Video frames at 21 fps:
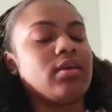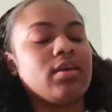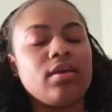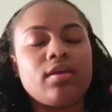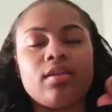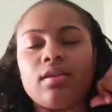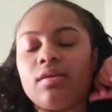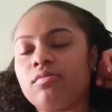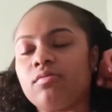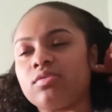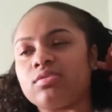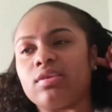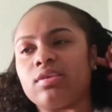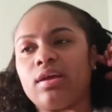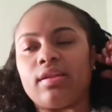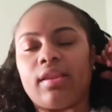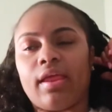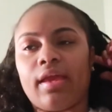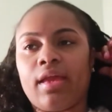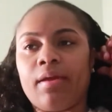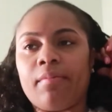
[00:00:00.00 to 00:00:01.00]
and it was
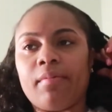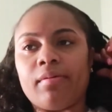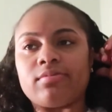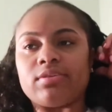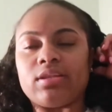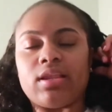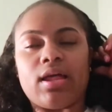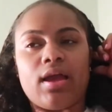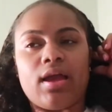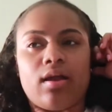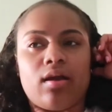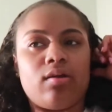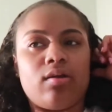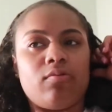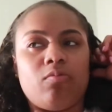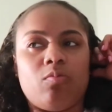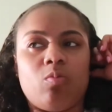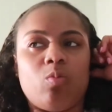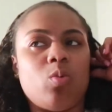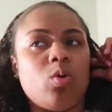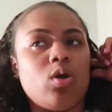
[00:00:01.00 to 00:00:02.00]
like they came up to like
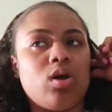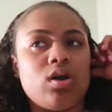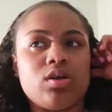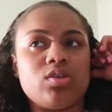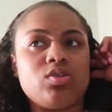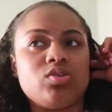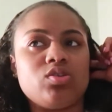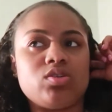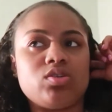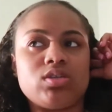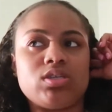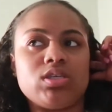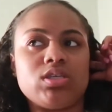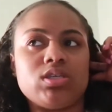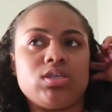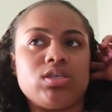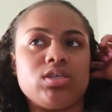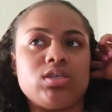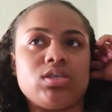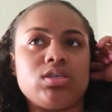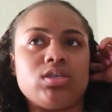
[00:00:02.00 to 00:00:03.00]

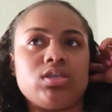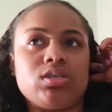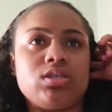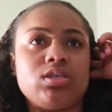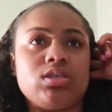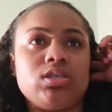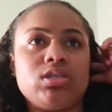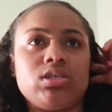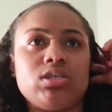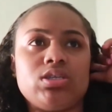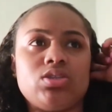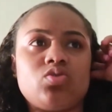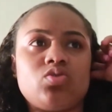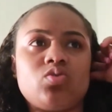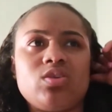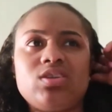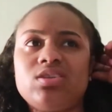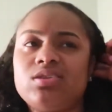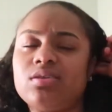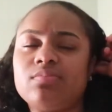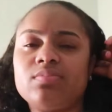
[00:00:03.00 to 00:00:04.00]

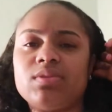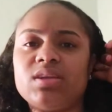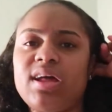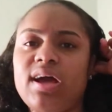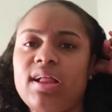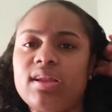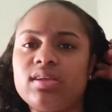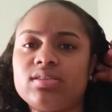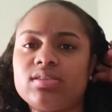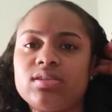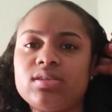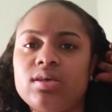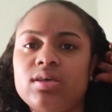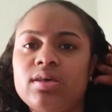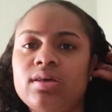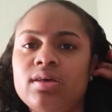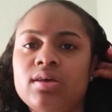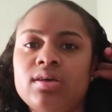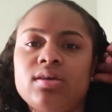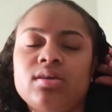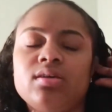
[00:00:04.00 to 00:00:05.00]
120 something dollars.
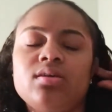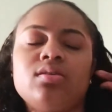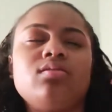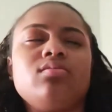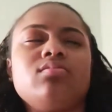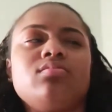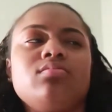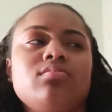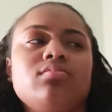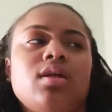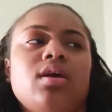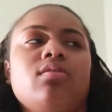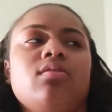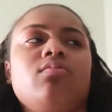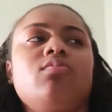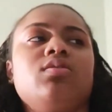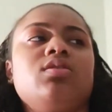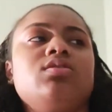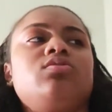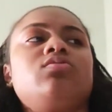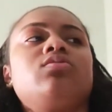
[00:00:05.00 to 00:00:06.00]
Like
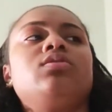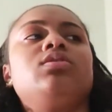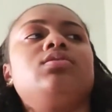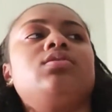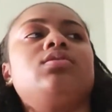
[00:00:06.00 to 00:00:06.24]
120